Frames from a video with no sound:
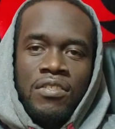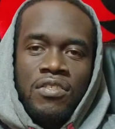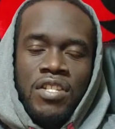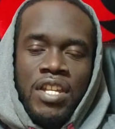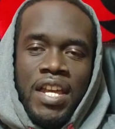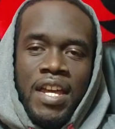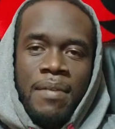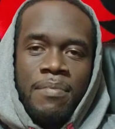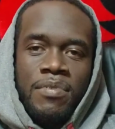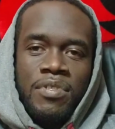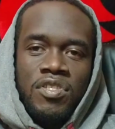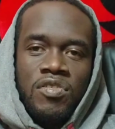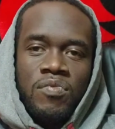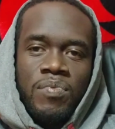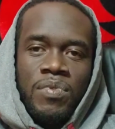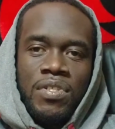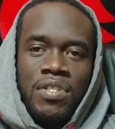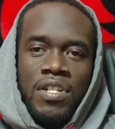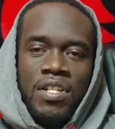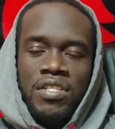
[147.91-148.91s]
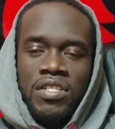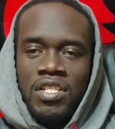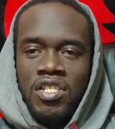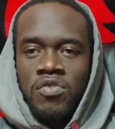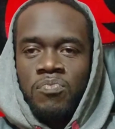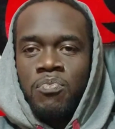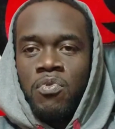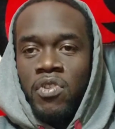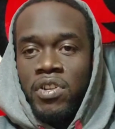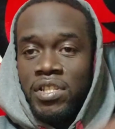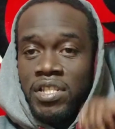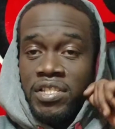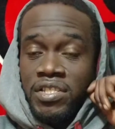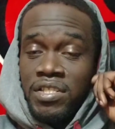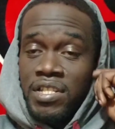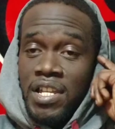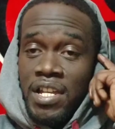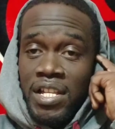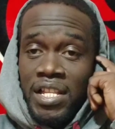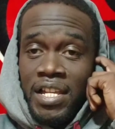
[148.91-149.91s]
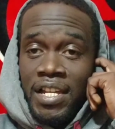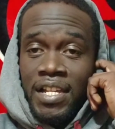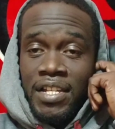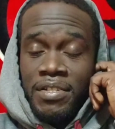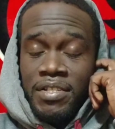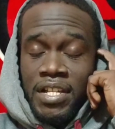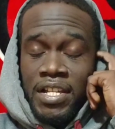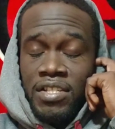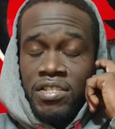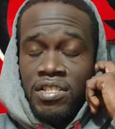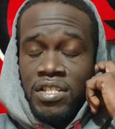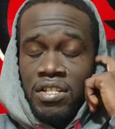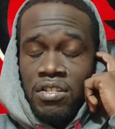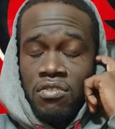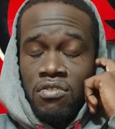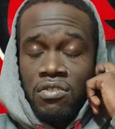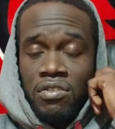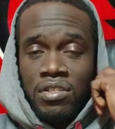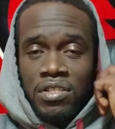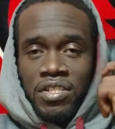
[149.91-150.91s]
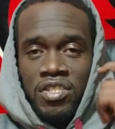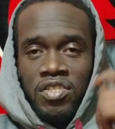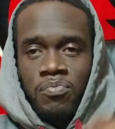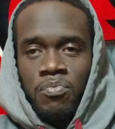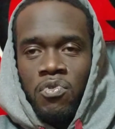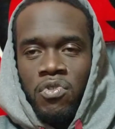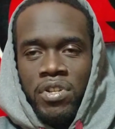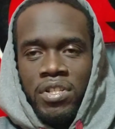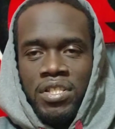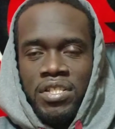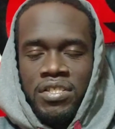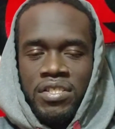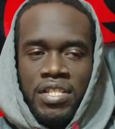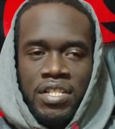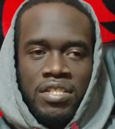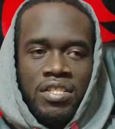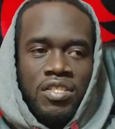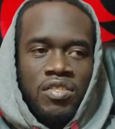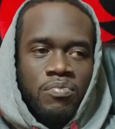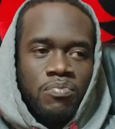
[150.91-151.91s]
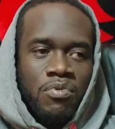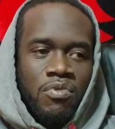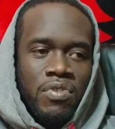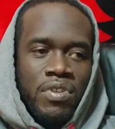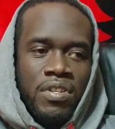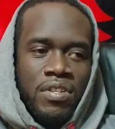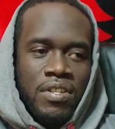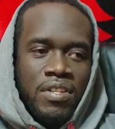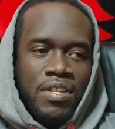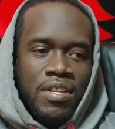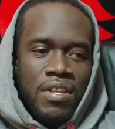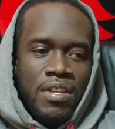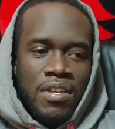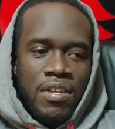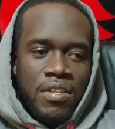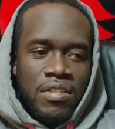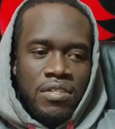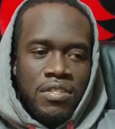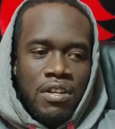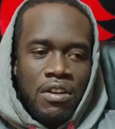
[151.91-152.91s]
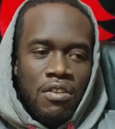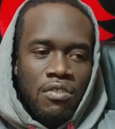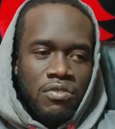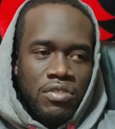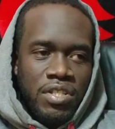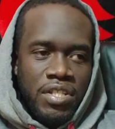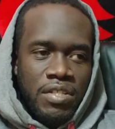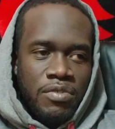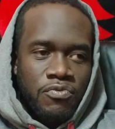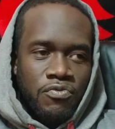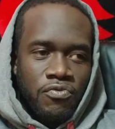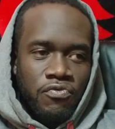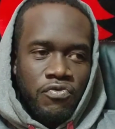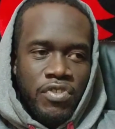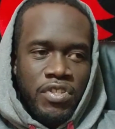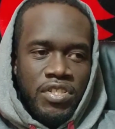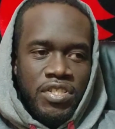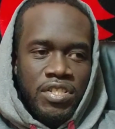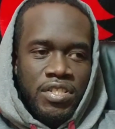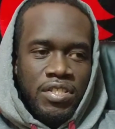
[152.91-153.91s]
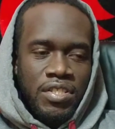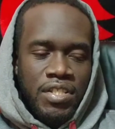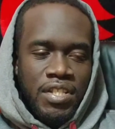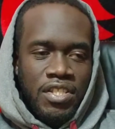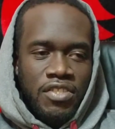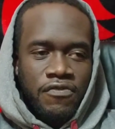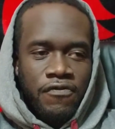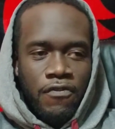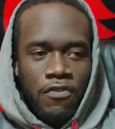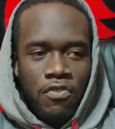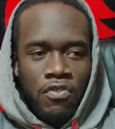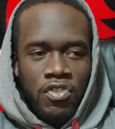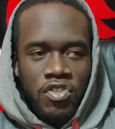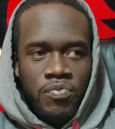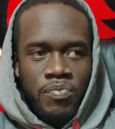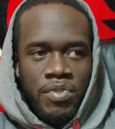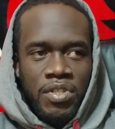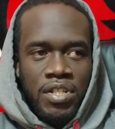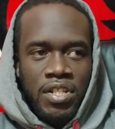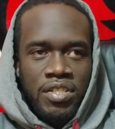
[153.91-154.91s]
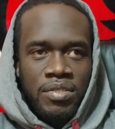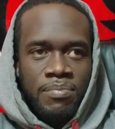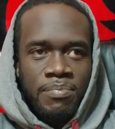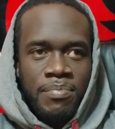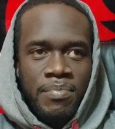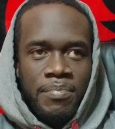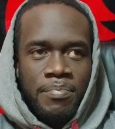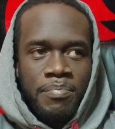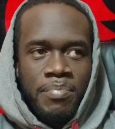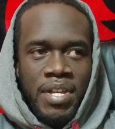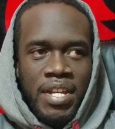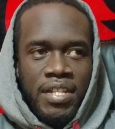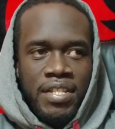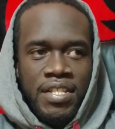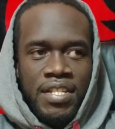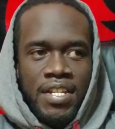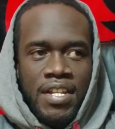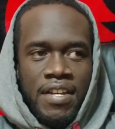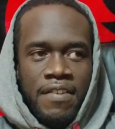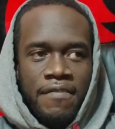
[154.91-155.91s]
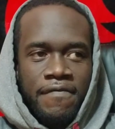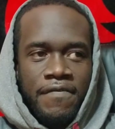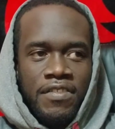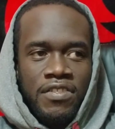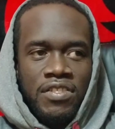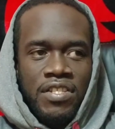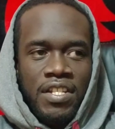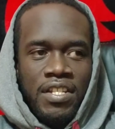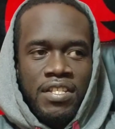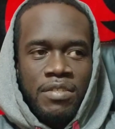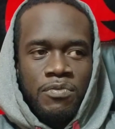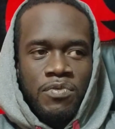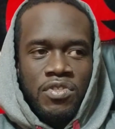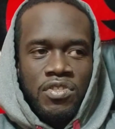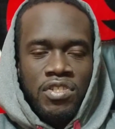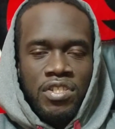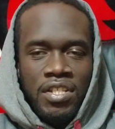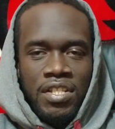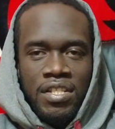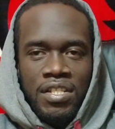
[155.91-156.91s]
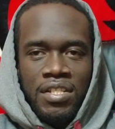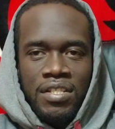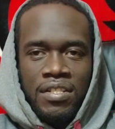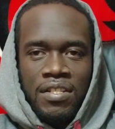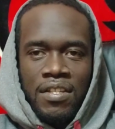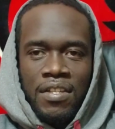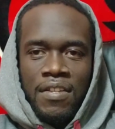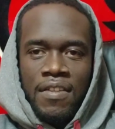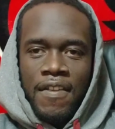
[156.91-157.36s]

to happen is because it's pointless now. Like I, I said earlier, it's pointless at this point. The only reason it's for is because Pacquiao feels like he was cheated,